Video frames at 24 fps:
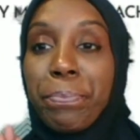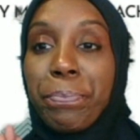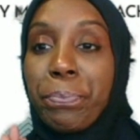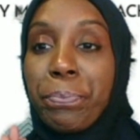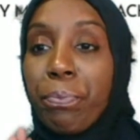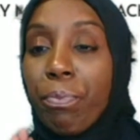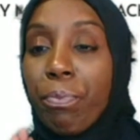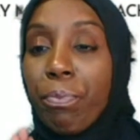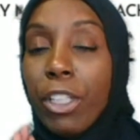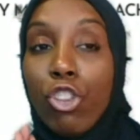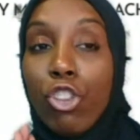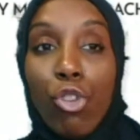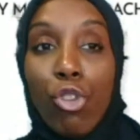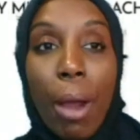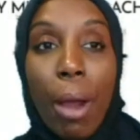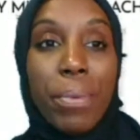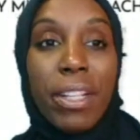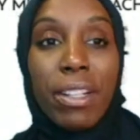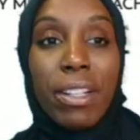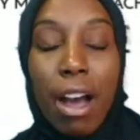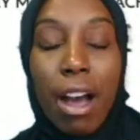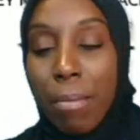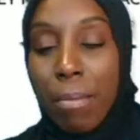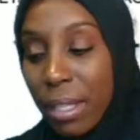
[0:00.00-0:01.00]
Drop in the
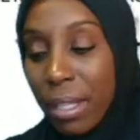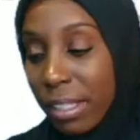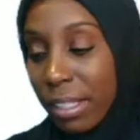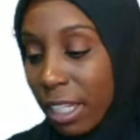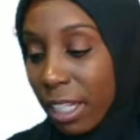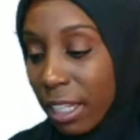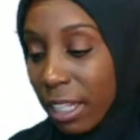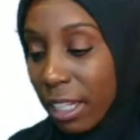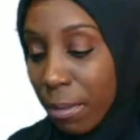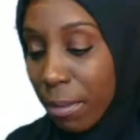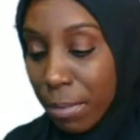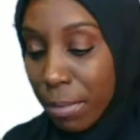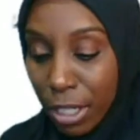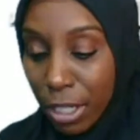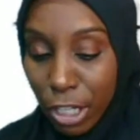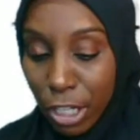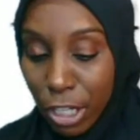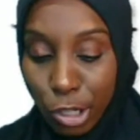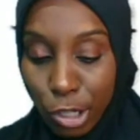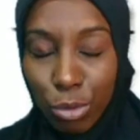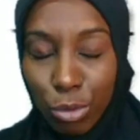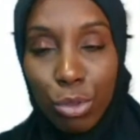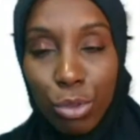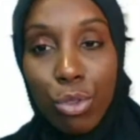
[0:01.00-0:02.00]
comments and let me
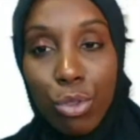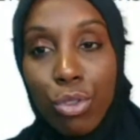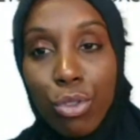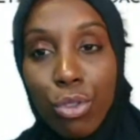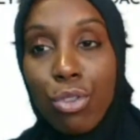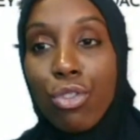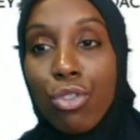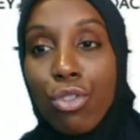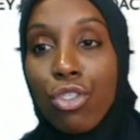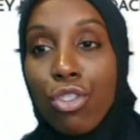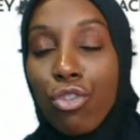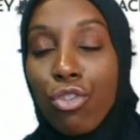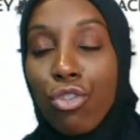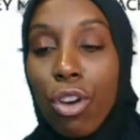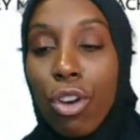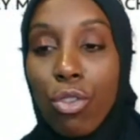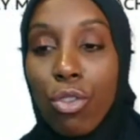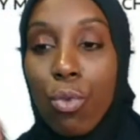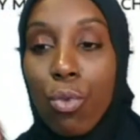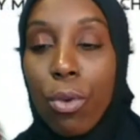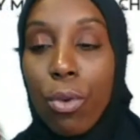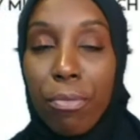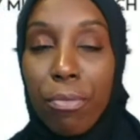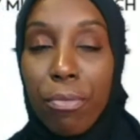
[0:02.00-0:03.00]
know, do you struggle
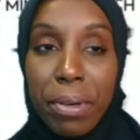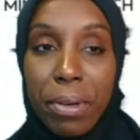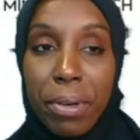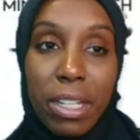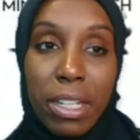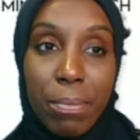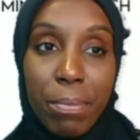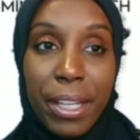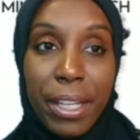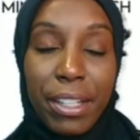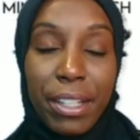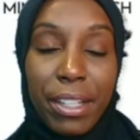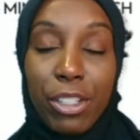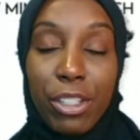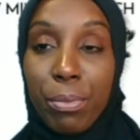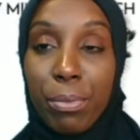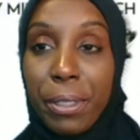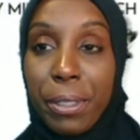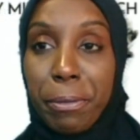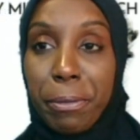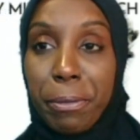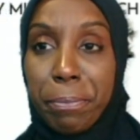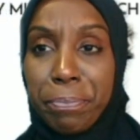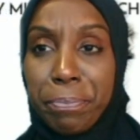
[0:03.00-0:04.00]
with money management?
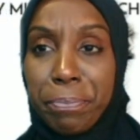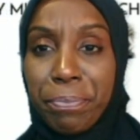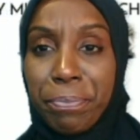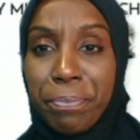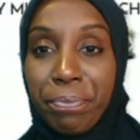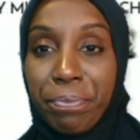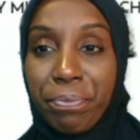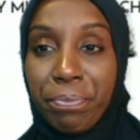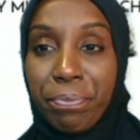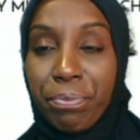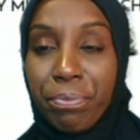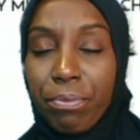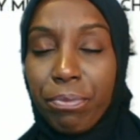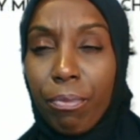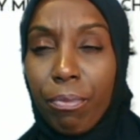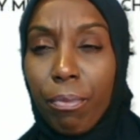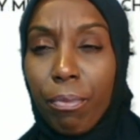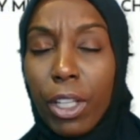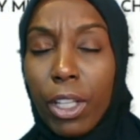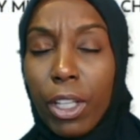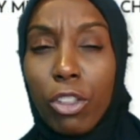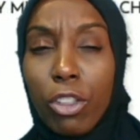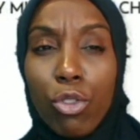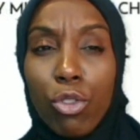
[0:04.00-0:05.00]
Do
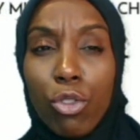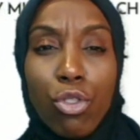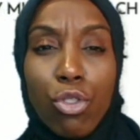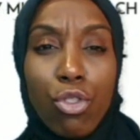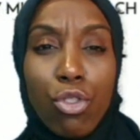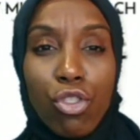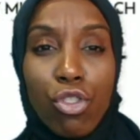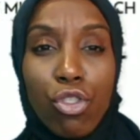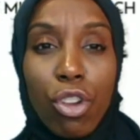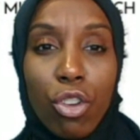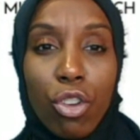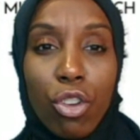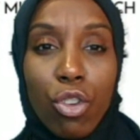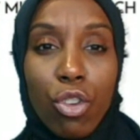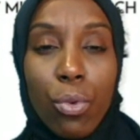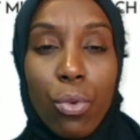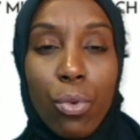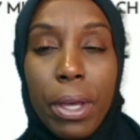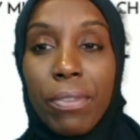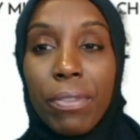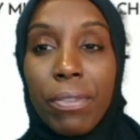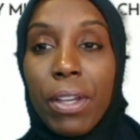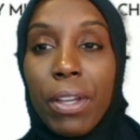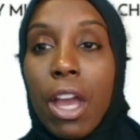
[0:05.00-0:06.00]
you struggle with
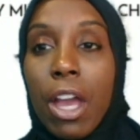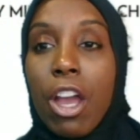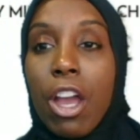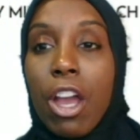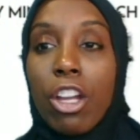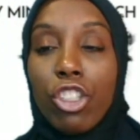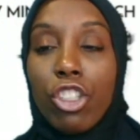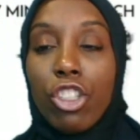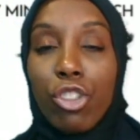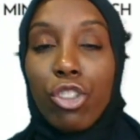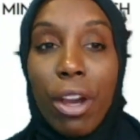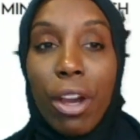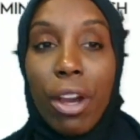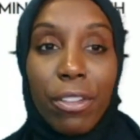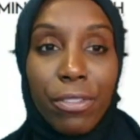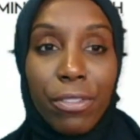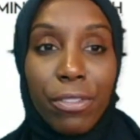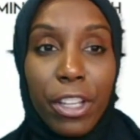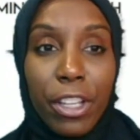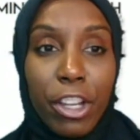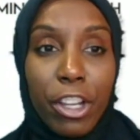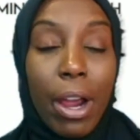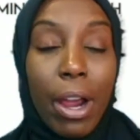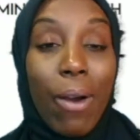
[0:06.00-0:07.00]
trying to figure
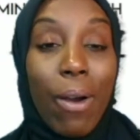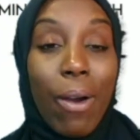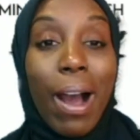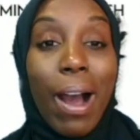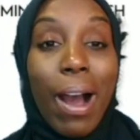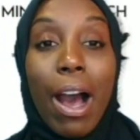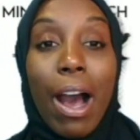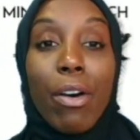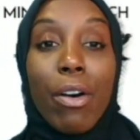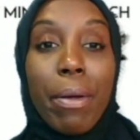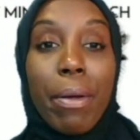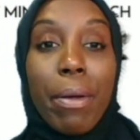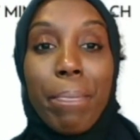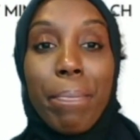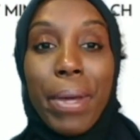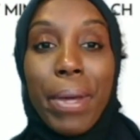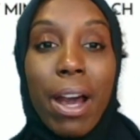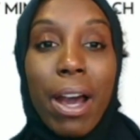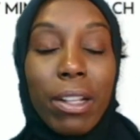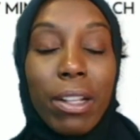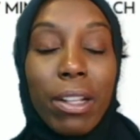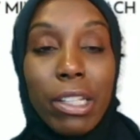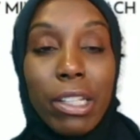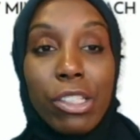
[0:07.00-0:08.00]
out how to balance
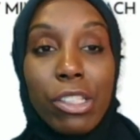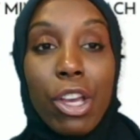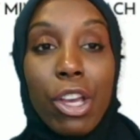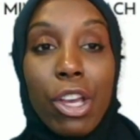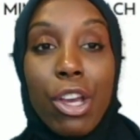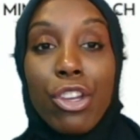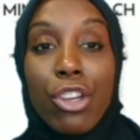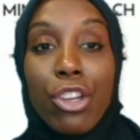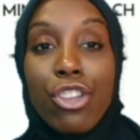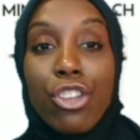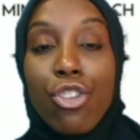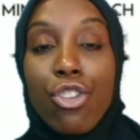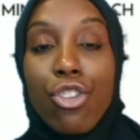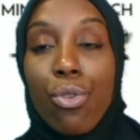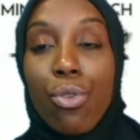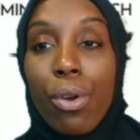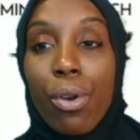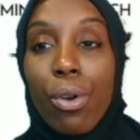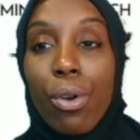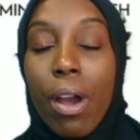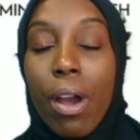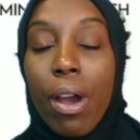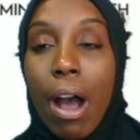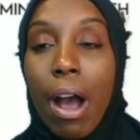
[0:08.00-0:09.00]
your
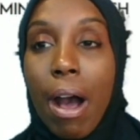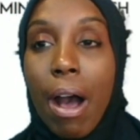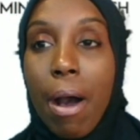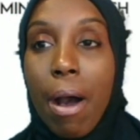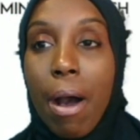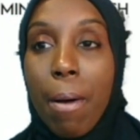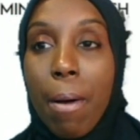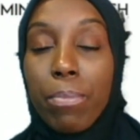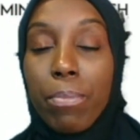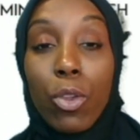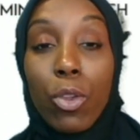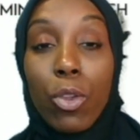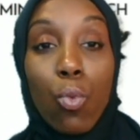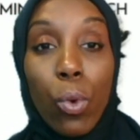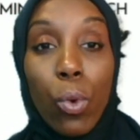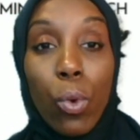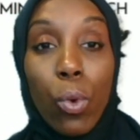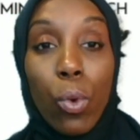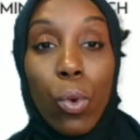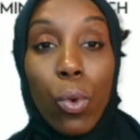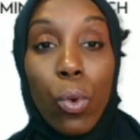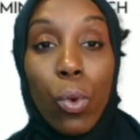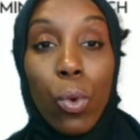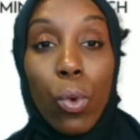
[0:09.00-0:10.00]

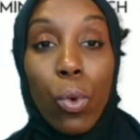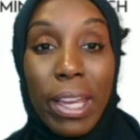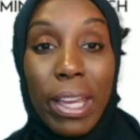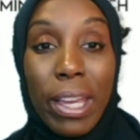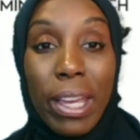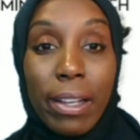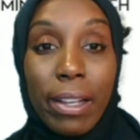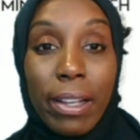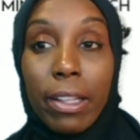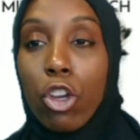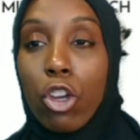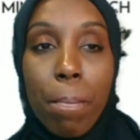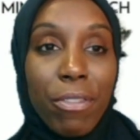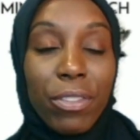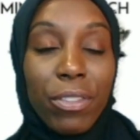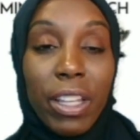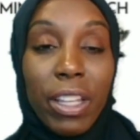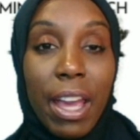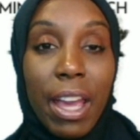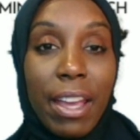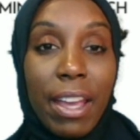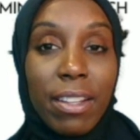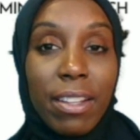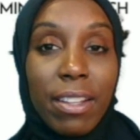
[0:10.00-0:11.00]
weekly, your
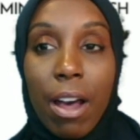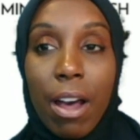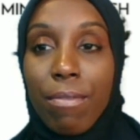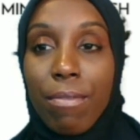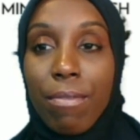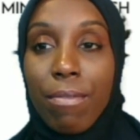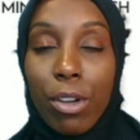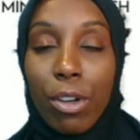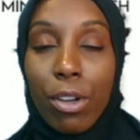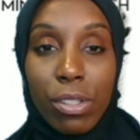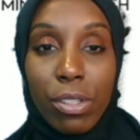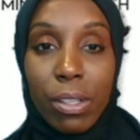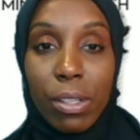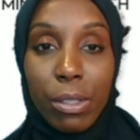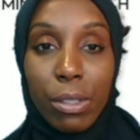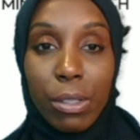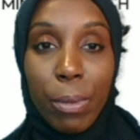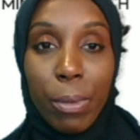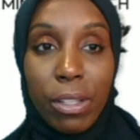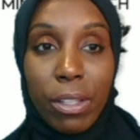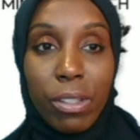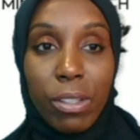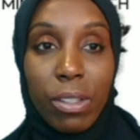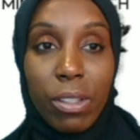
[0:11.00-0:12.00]
monthly income
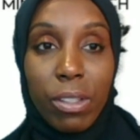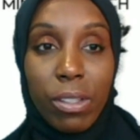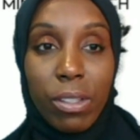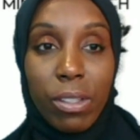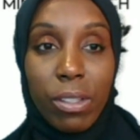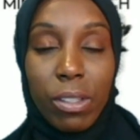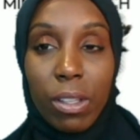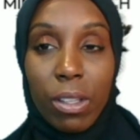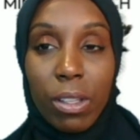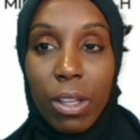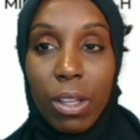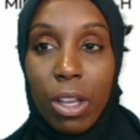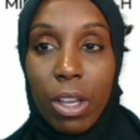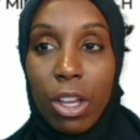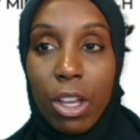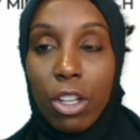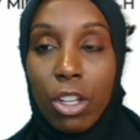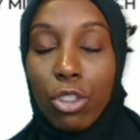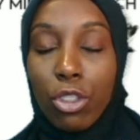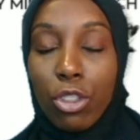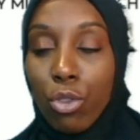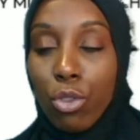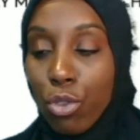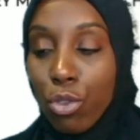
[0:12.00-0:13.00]
versus expenses?
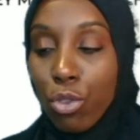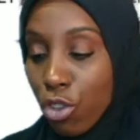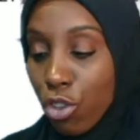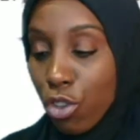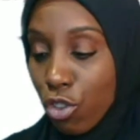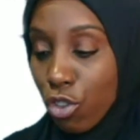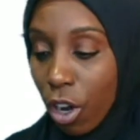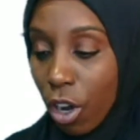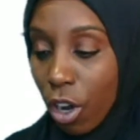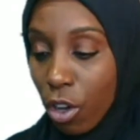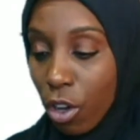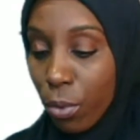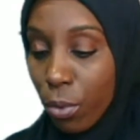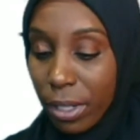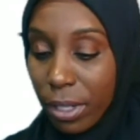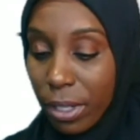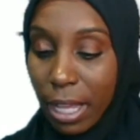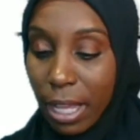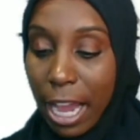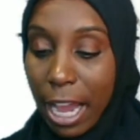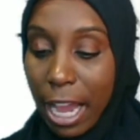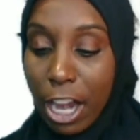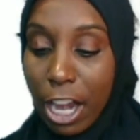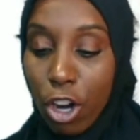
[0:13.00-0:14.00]
Do you struggle
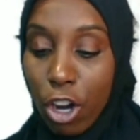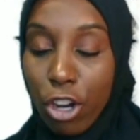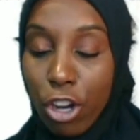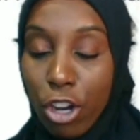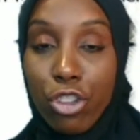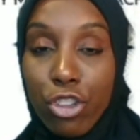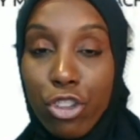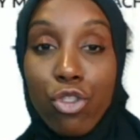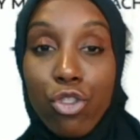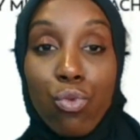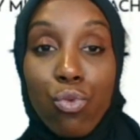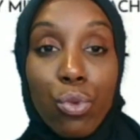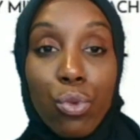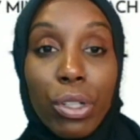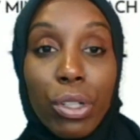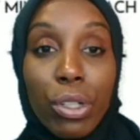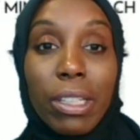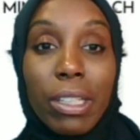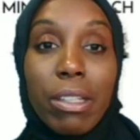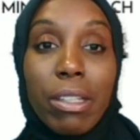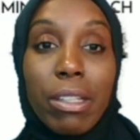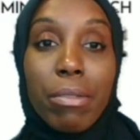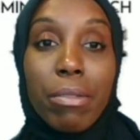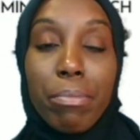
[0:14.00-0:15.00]
with that? And are you
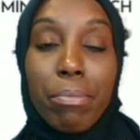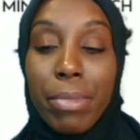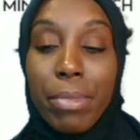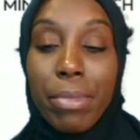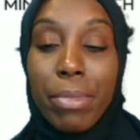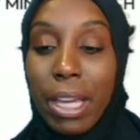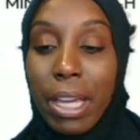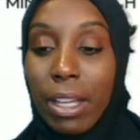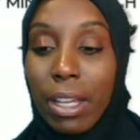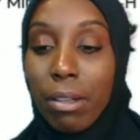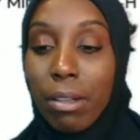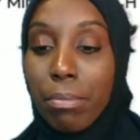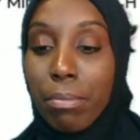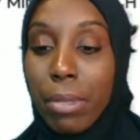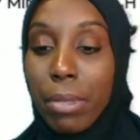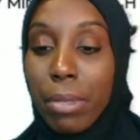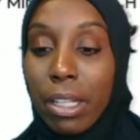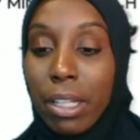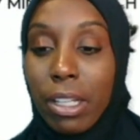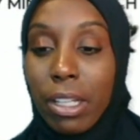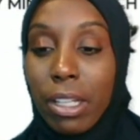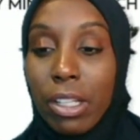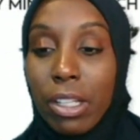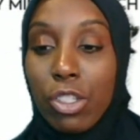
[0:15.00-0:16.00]
really making
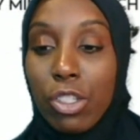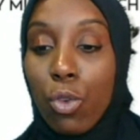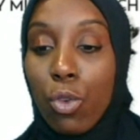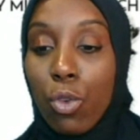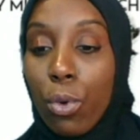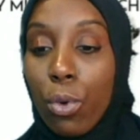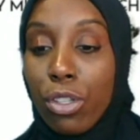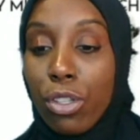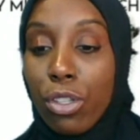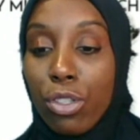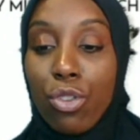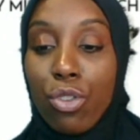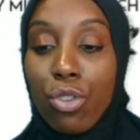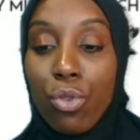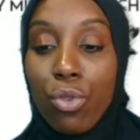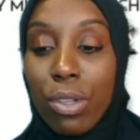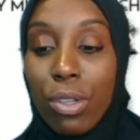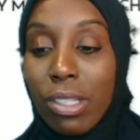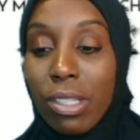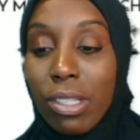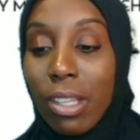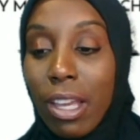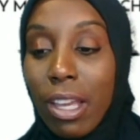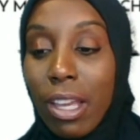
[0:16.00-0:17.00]
money to where you could
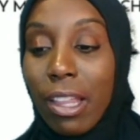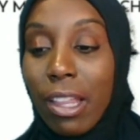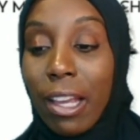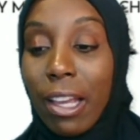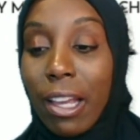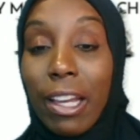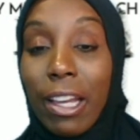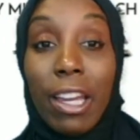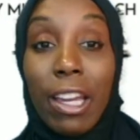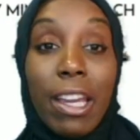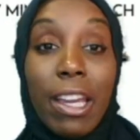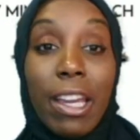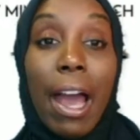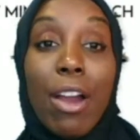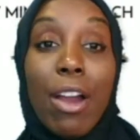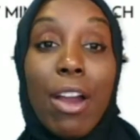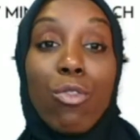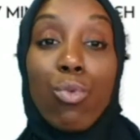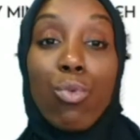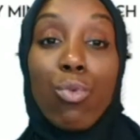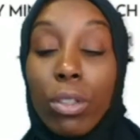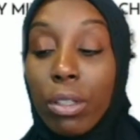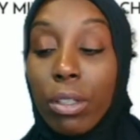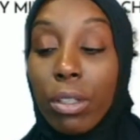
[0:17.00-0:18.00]
say like, hey, I
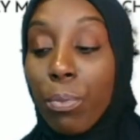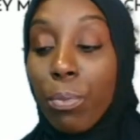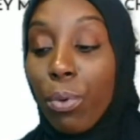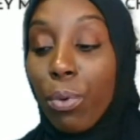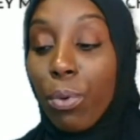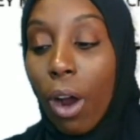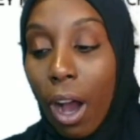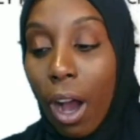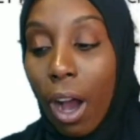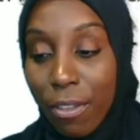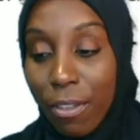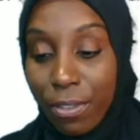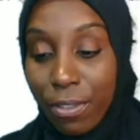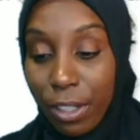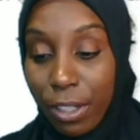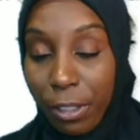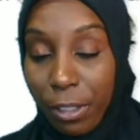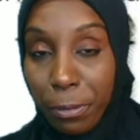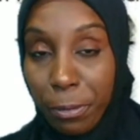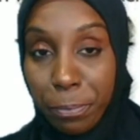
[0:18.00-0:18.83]
really profited?